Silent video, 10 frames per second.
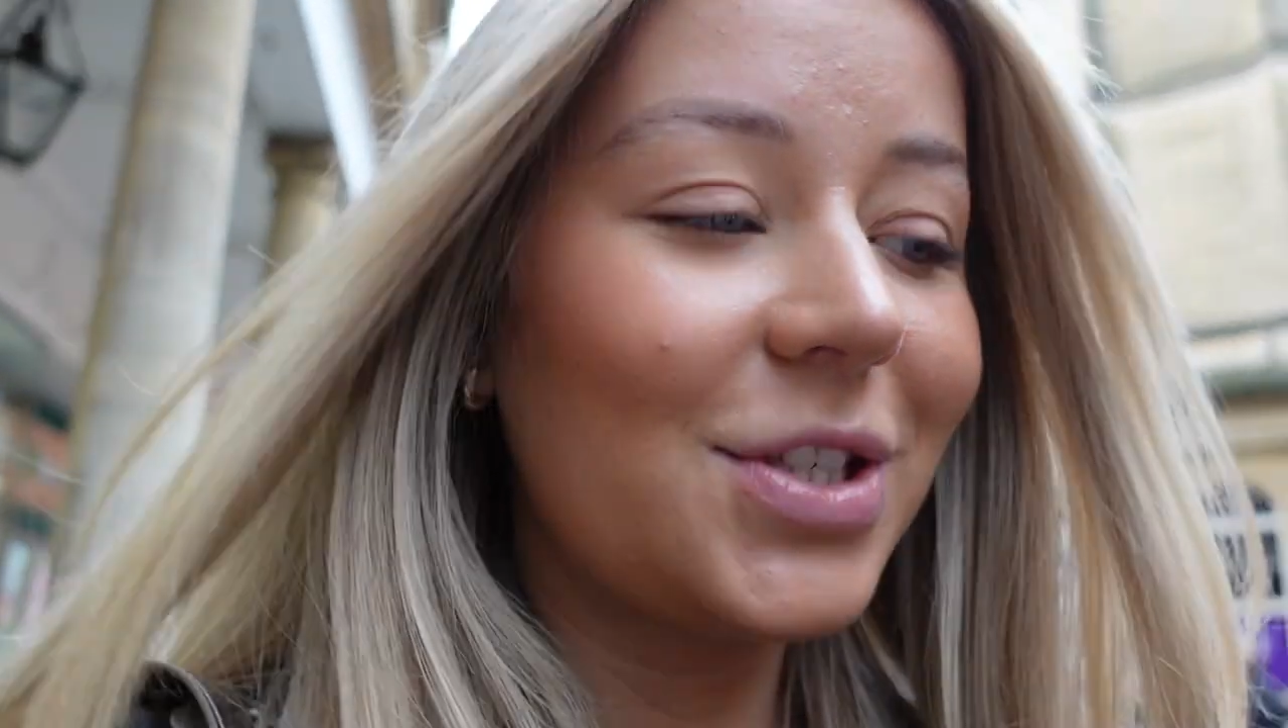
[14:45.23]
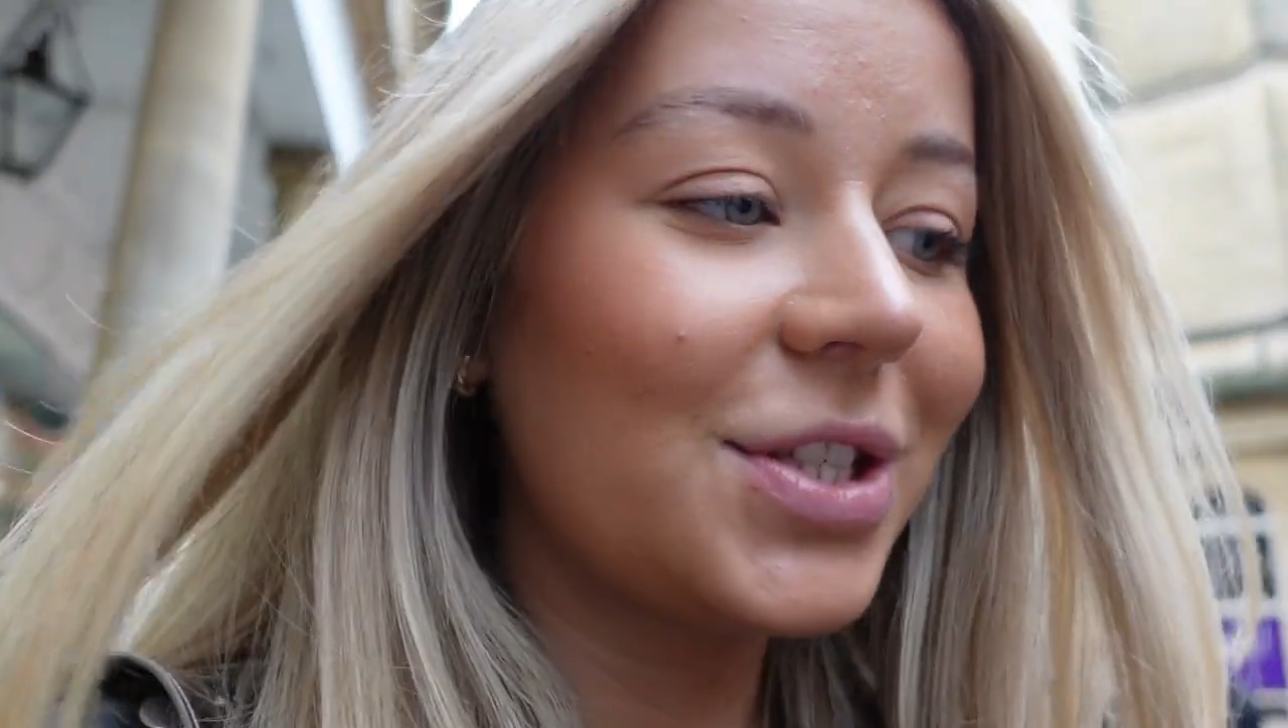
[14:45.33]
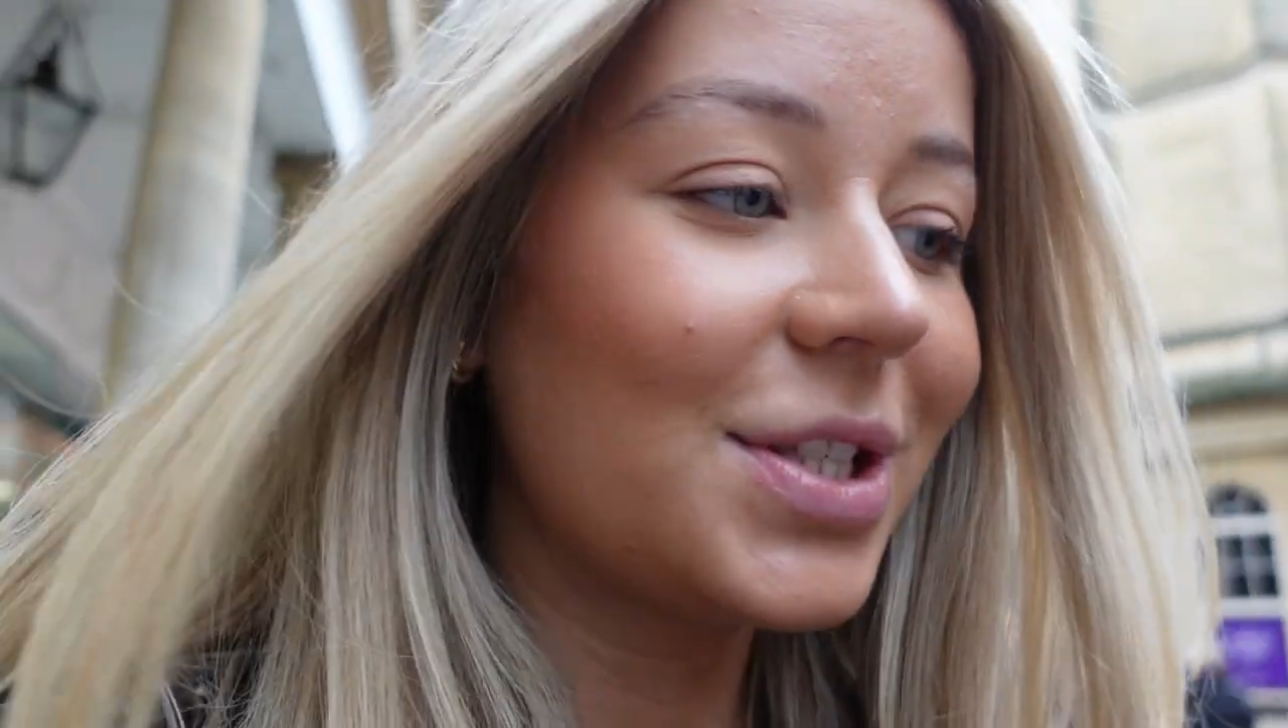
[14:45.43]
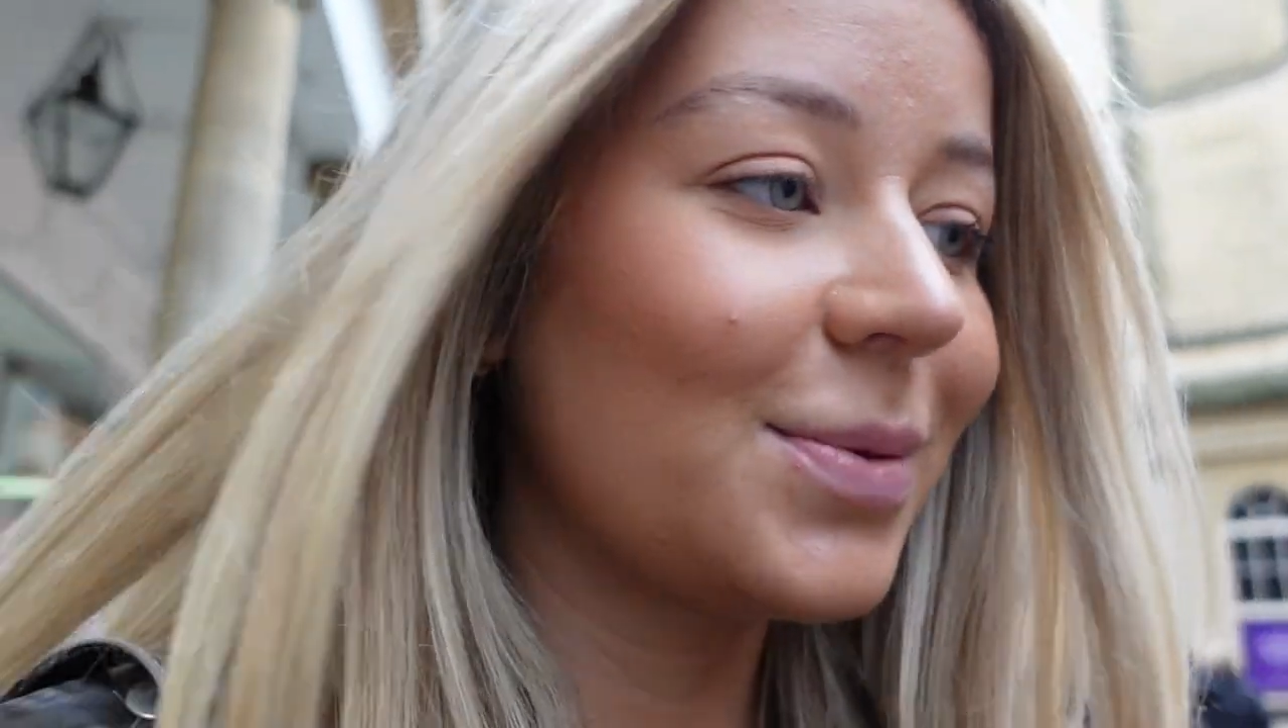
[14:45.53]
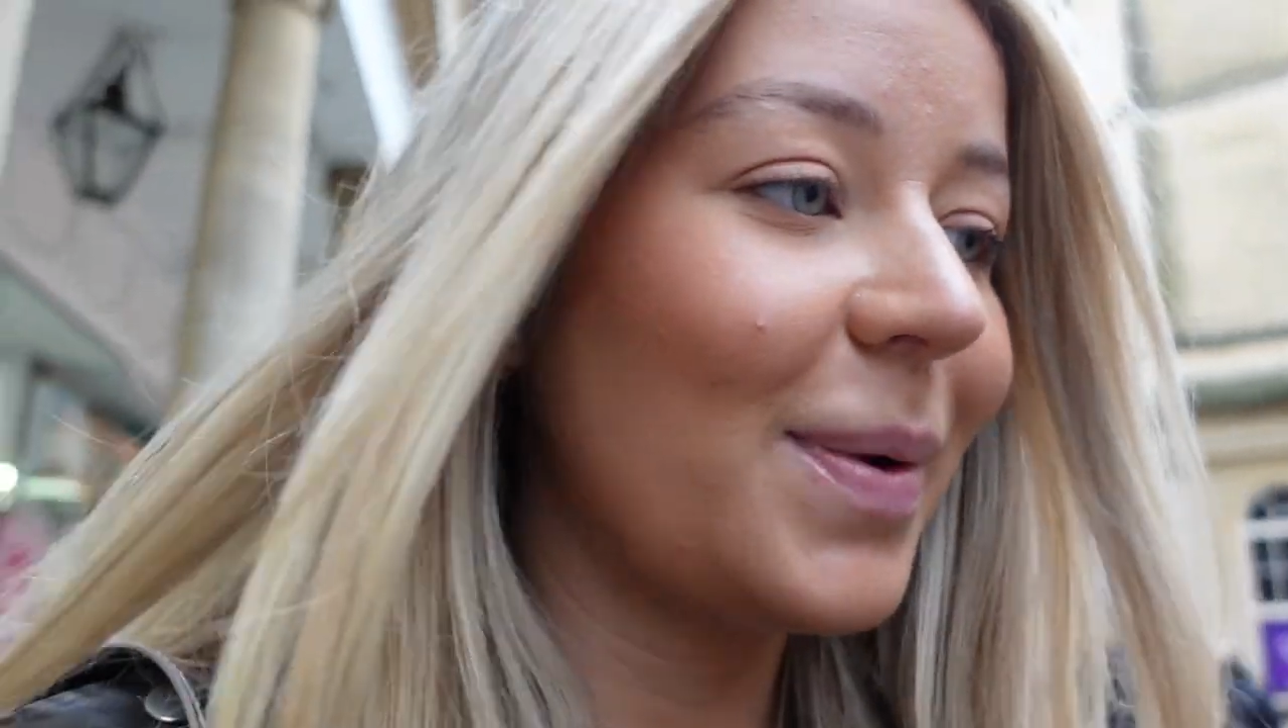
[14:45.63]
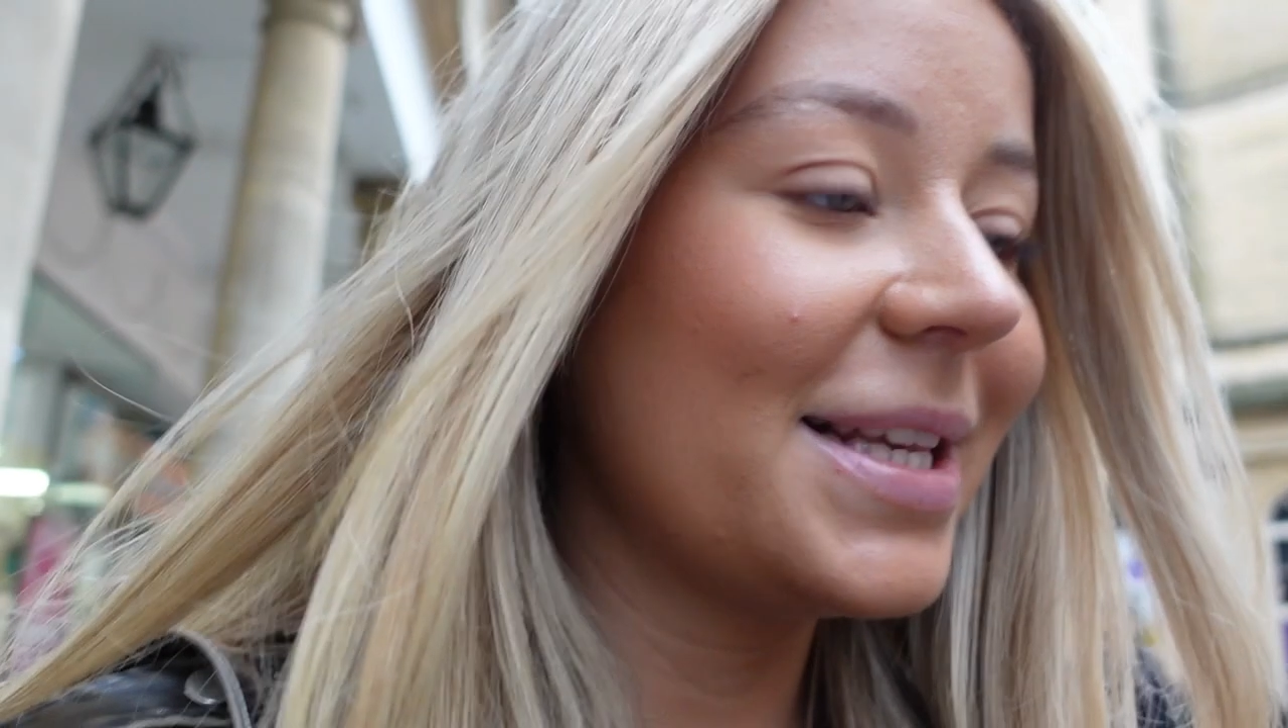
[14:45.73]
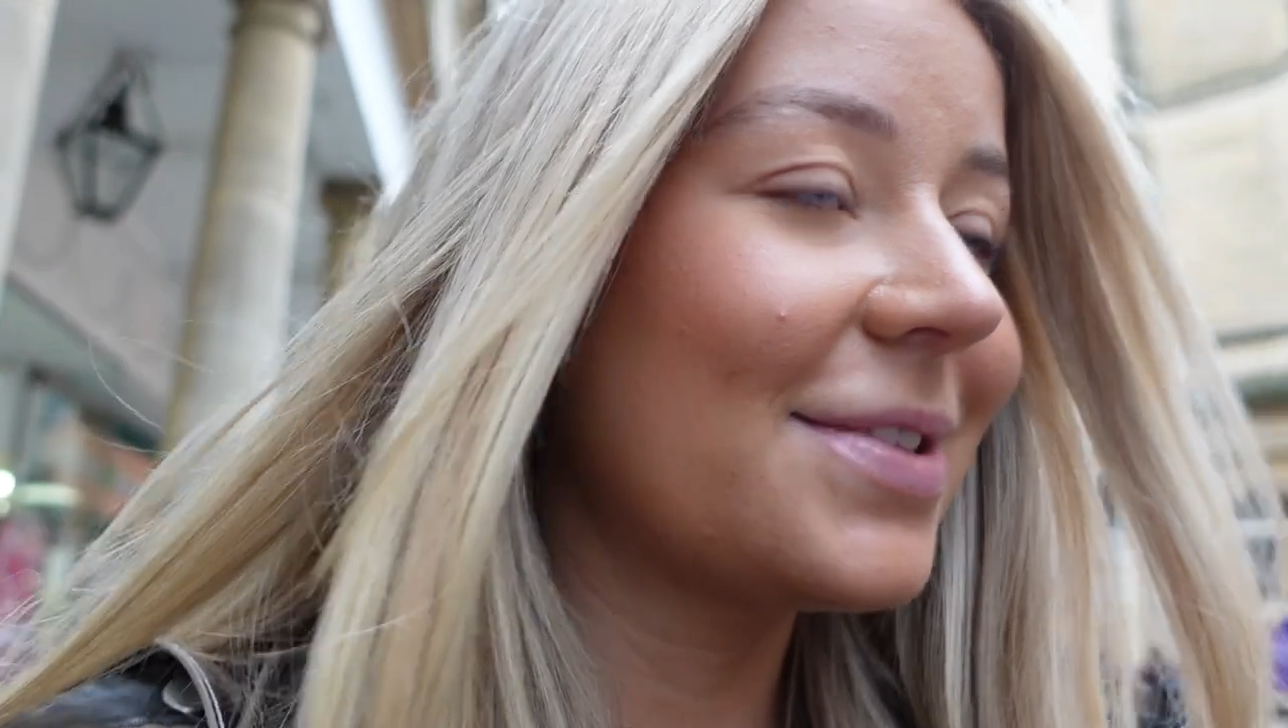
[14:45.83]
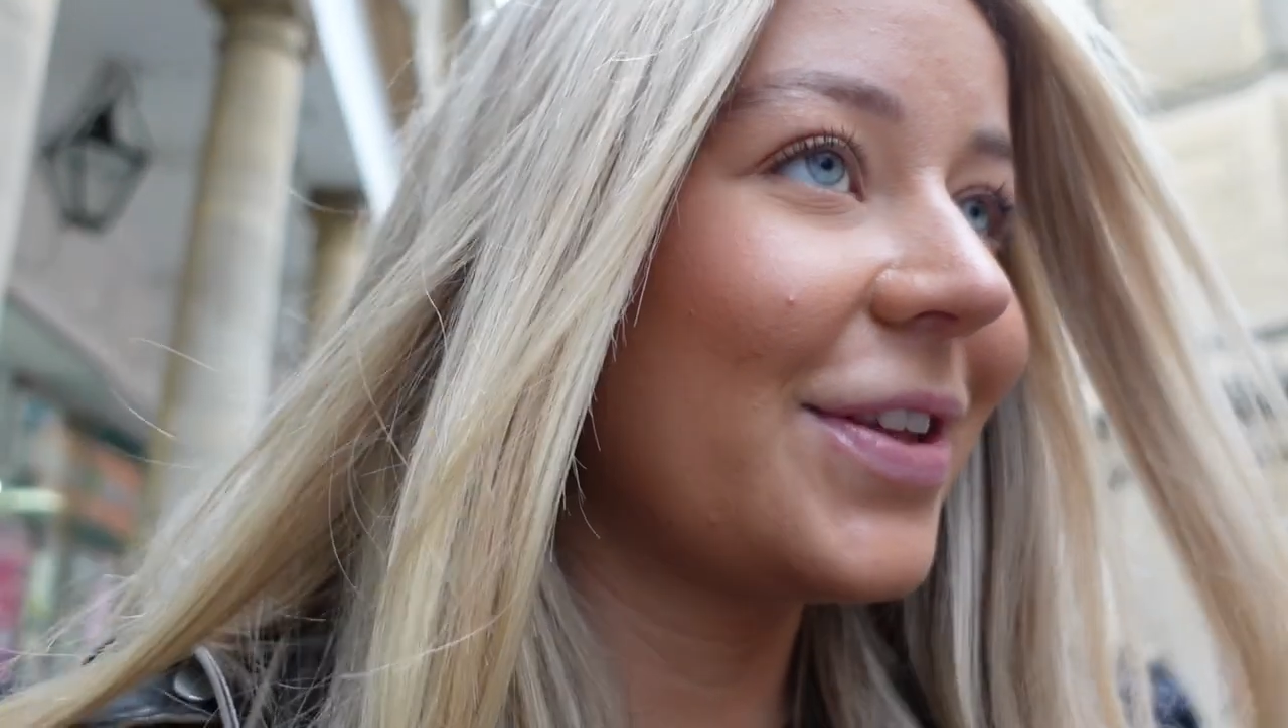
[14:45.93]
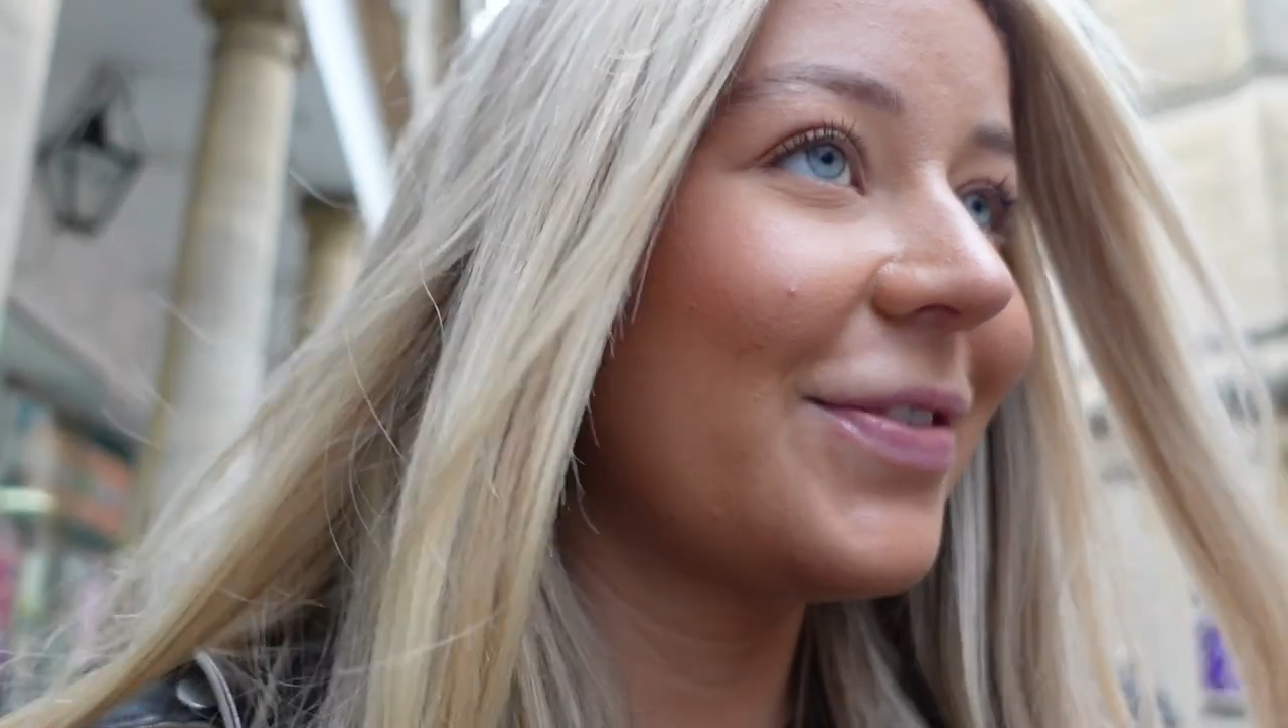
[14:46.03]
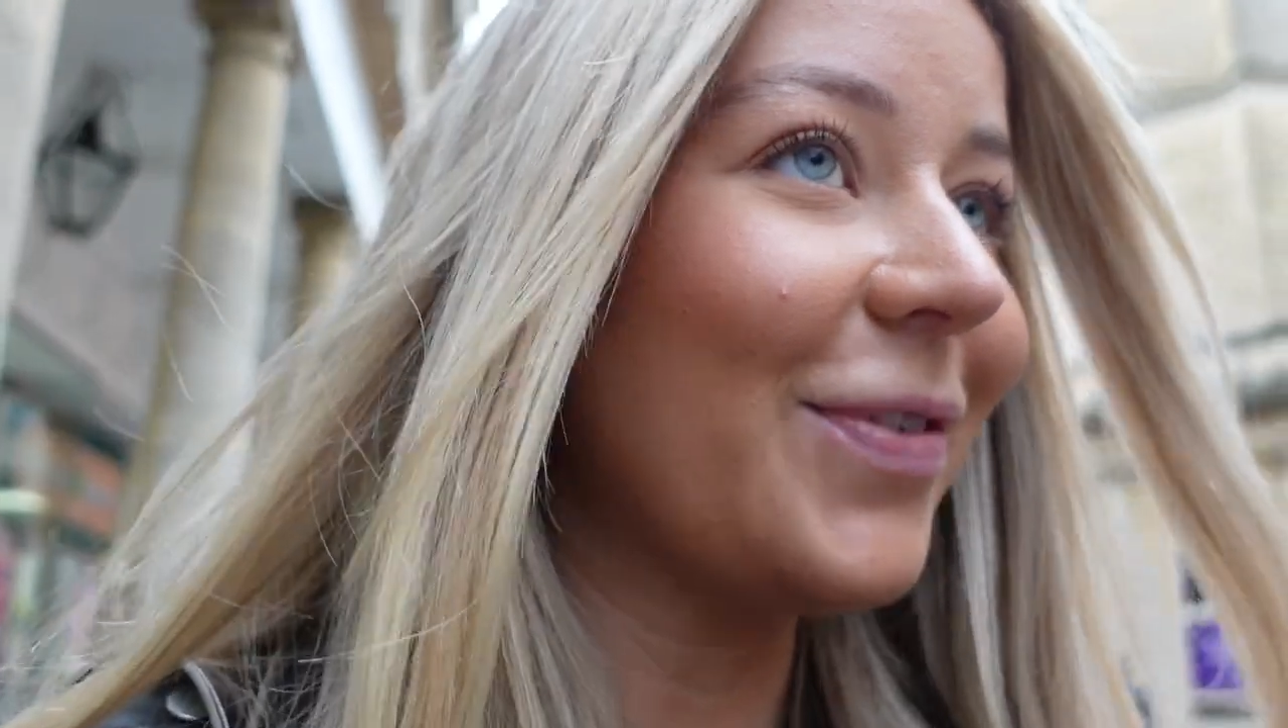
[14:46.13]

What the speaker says: sweets for the